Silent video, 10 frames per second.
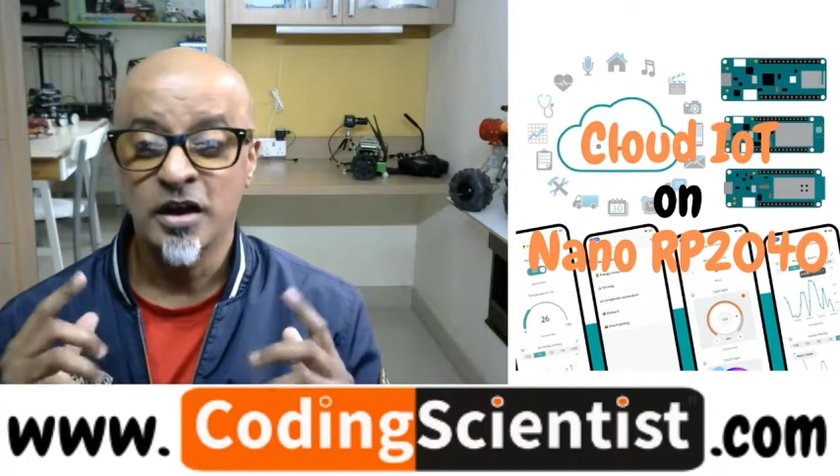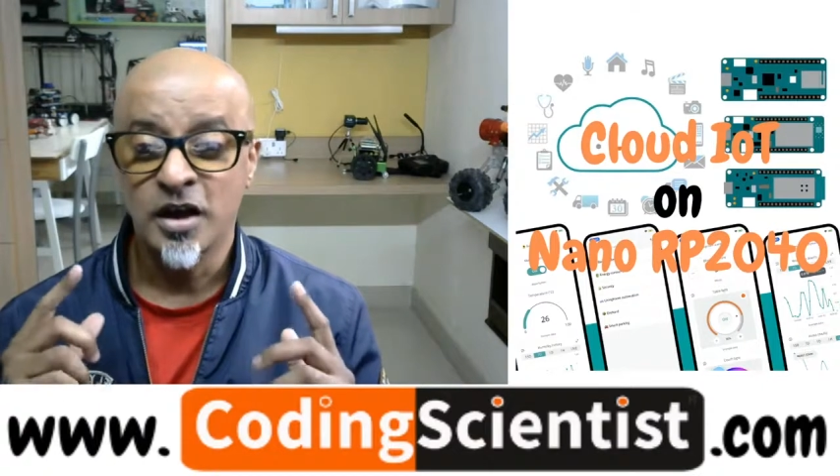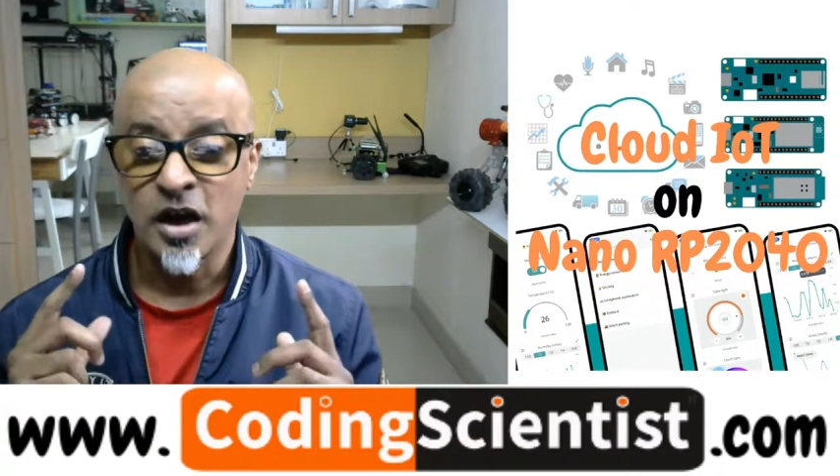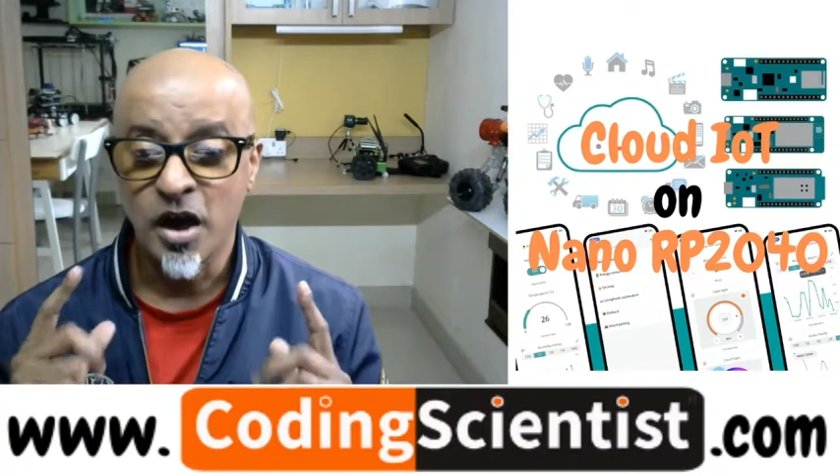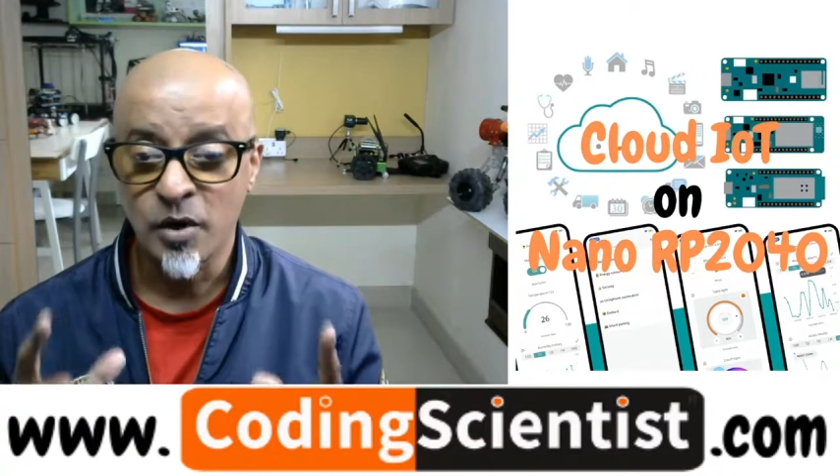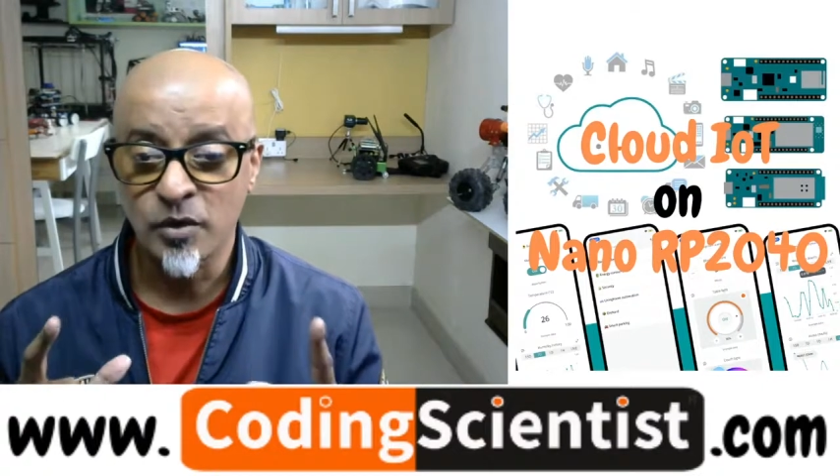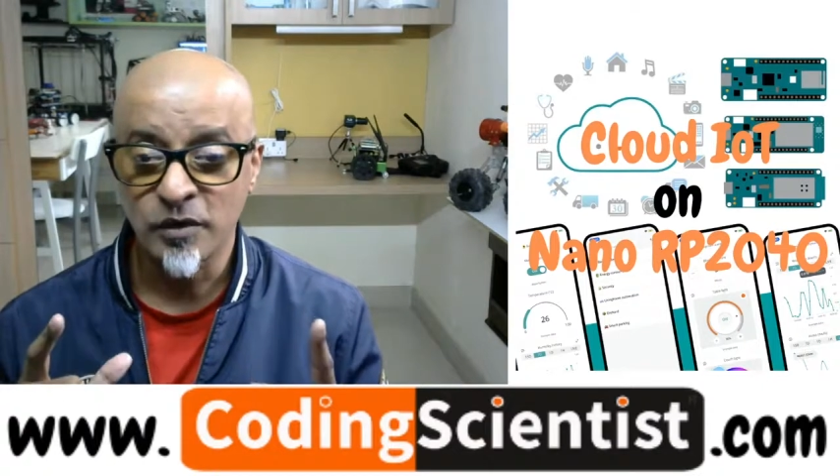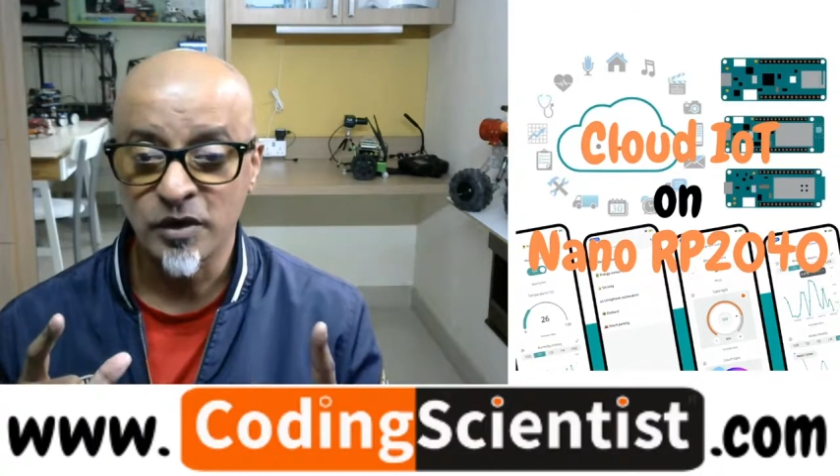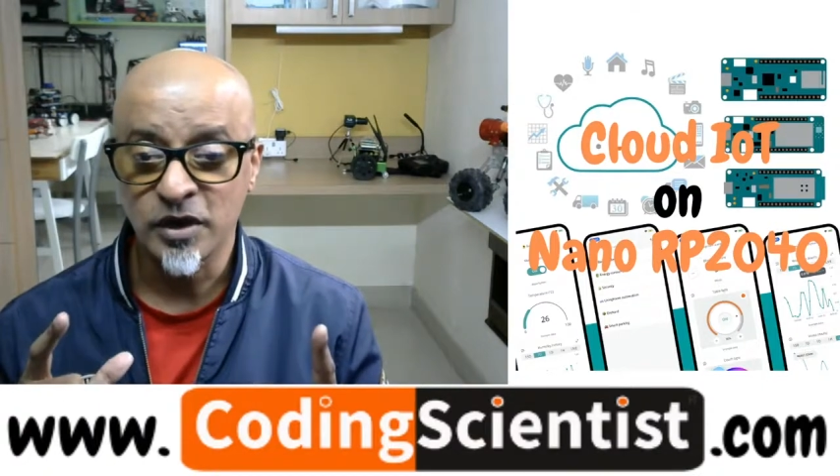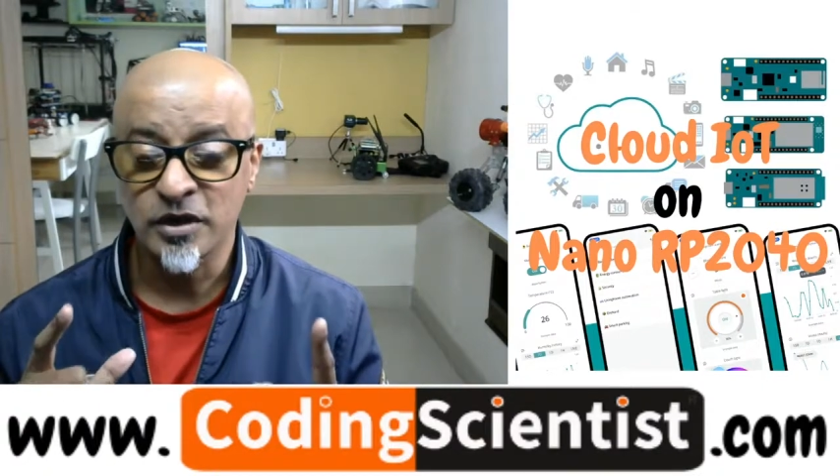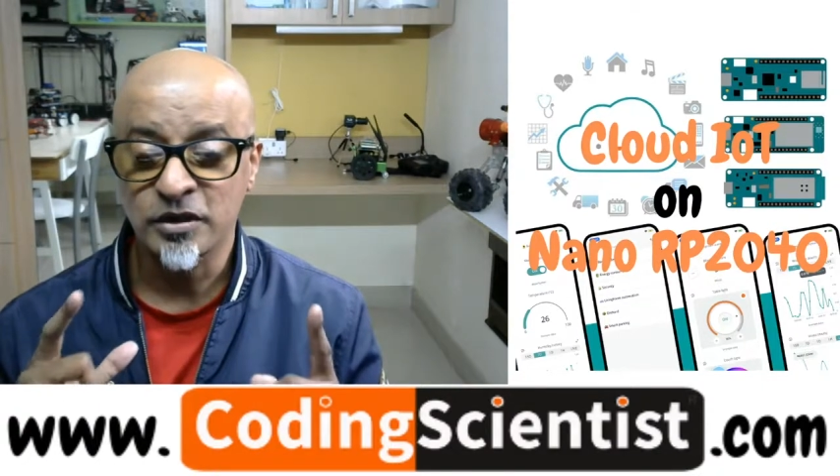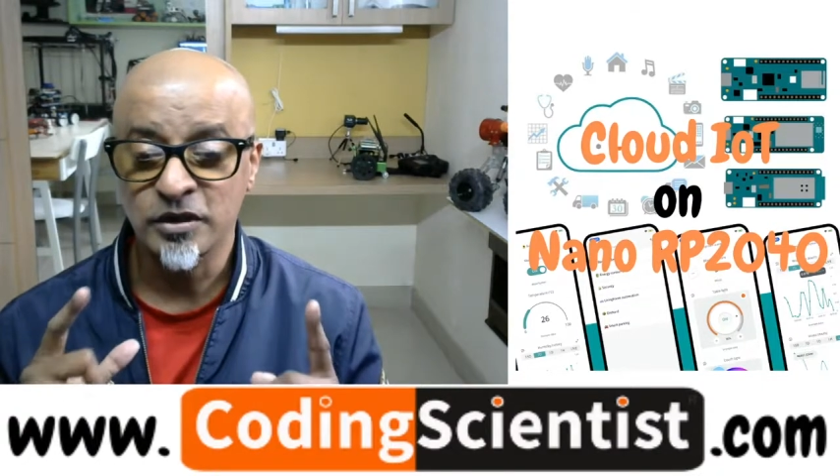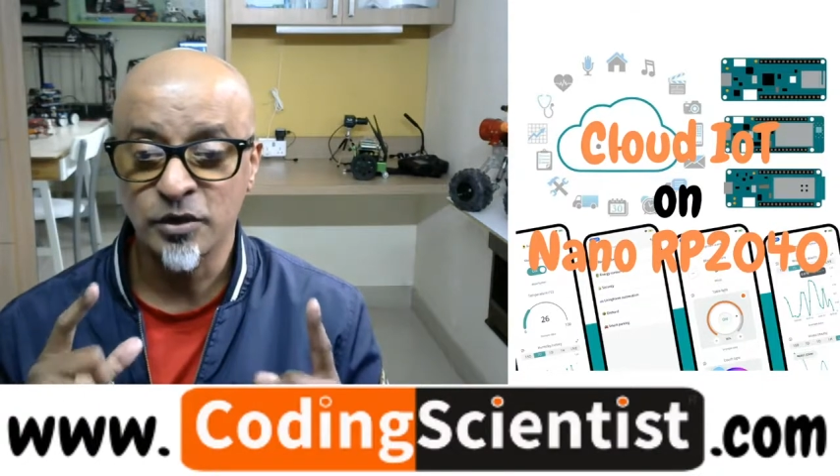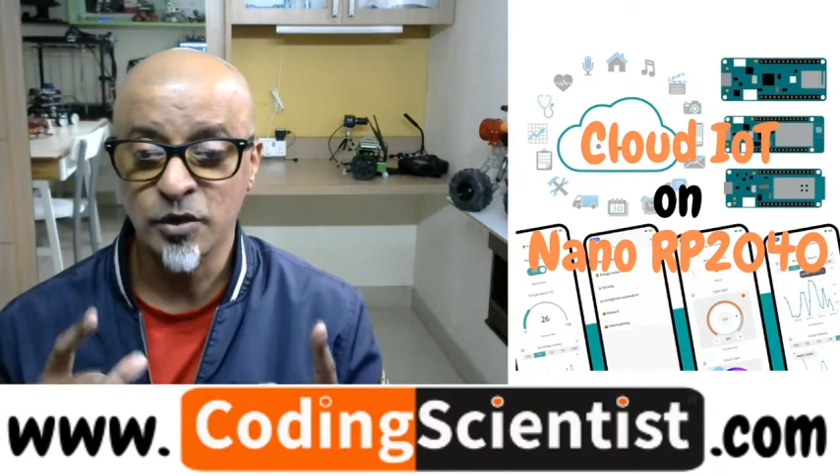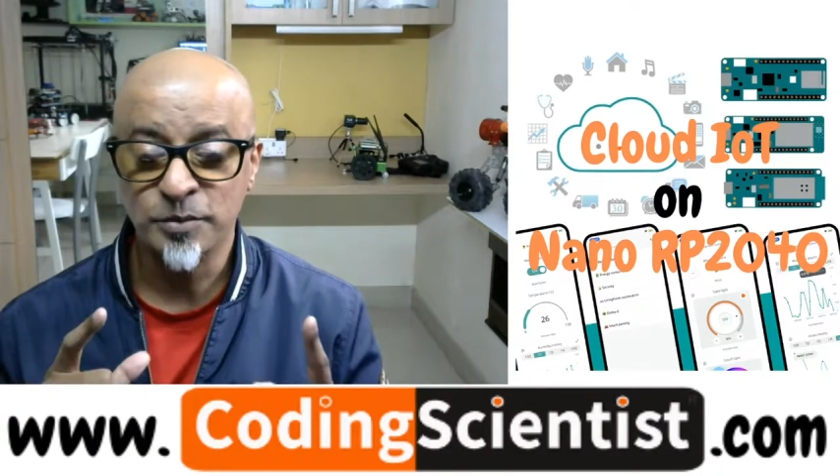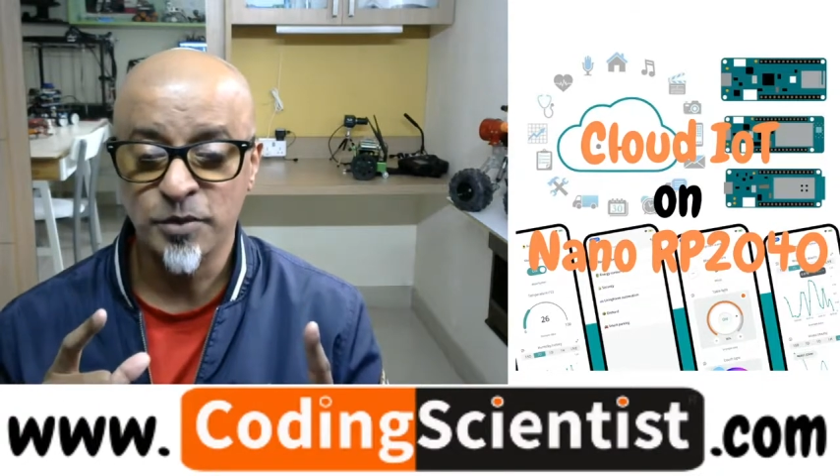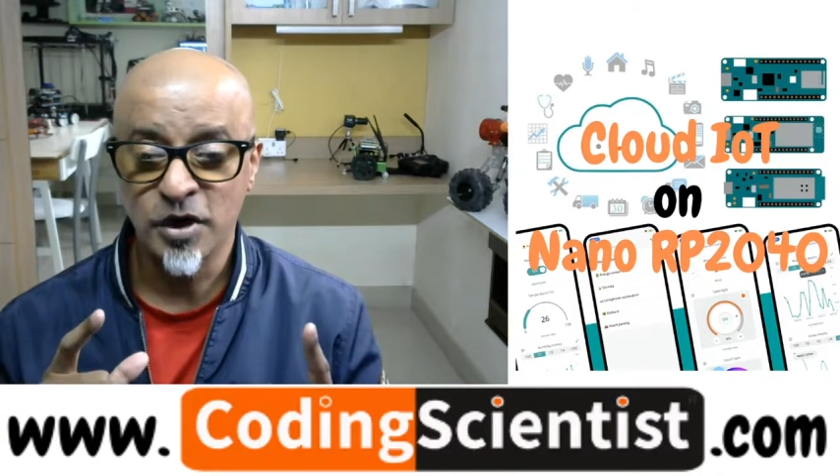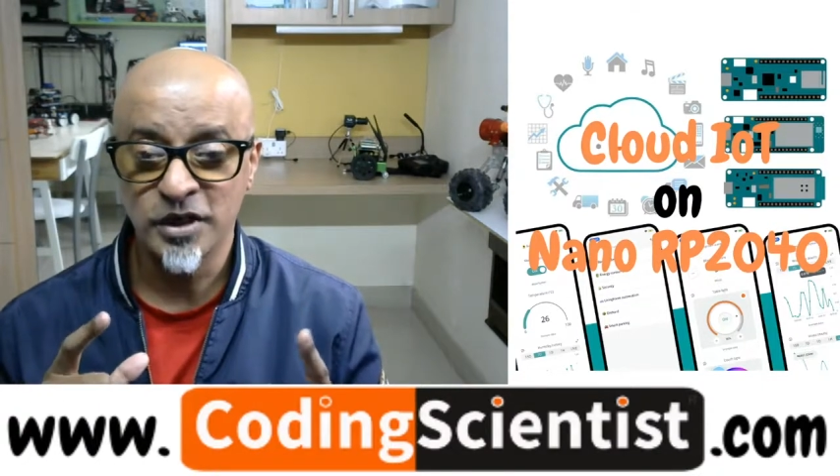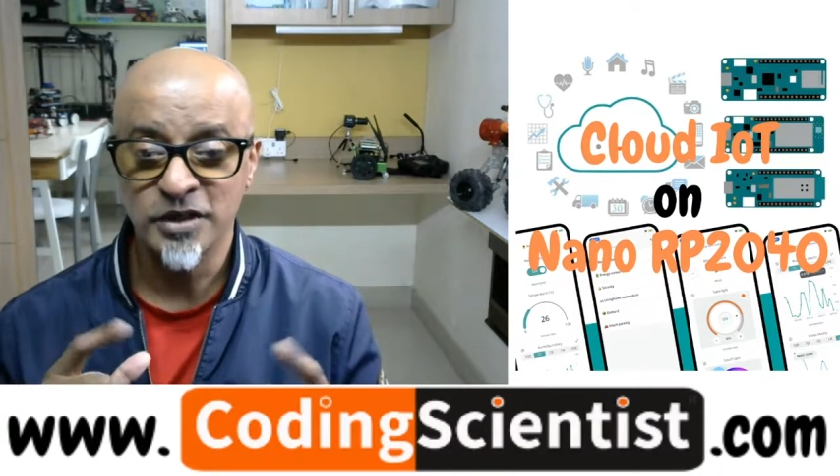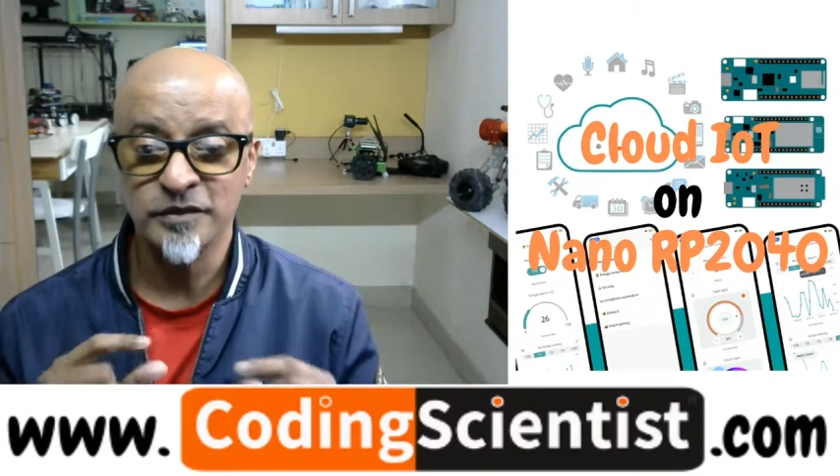However, the good
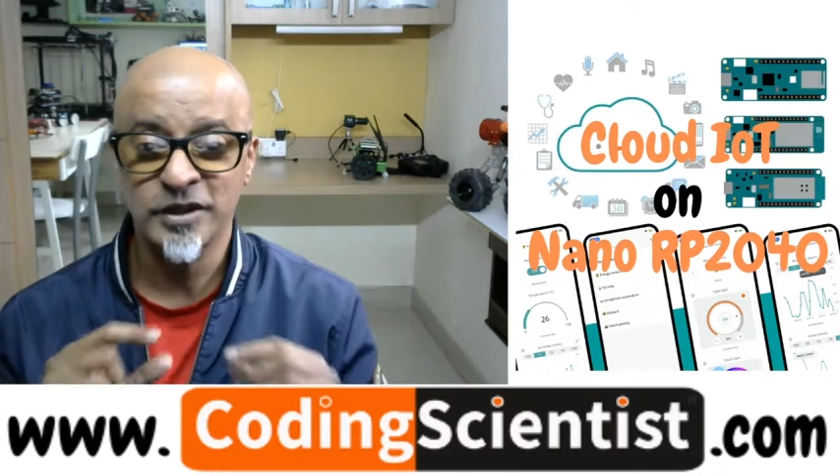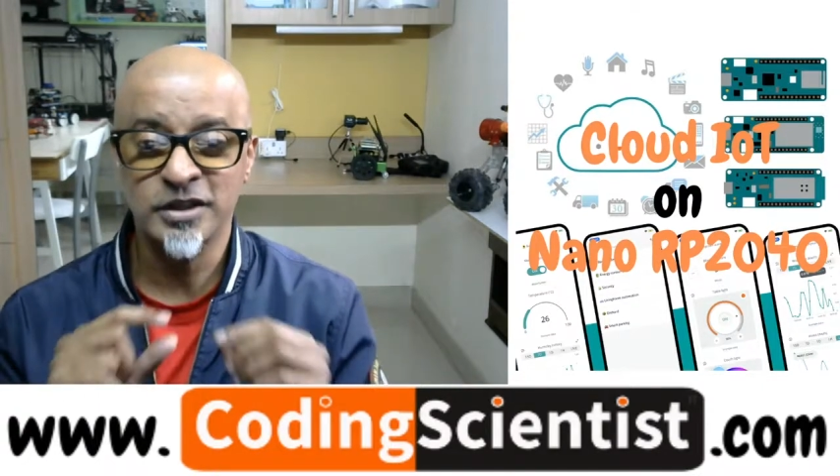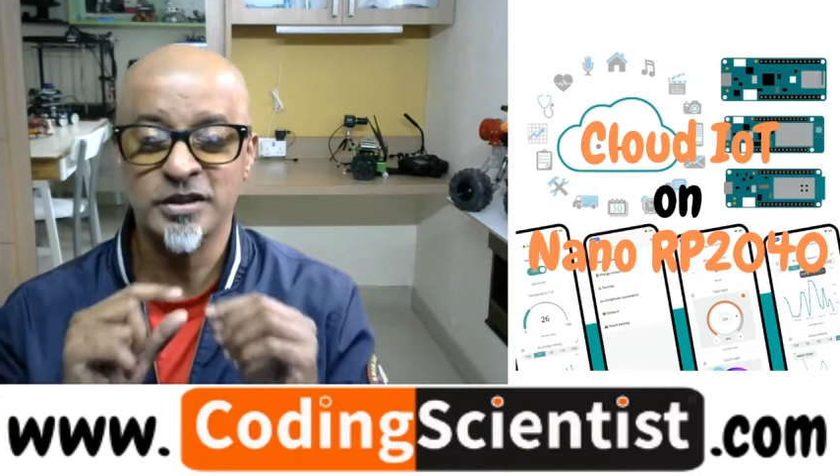part is with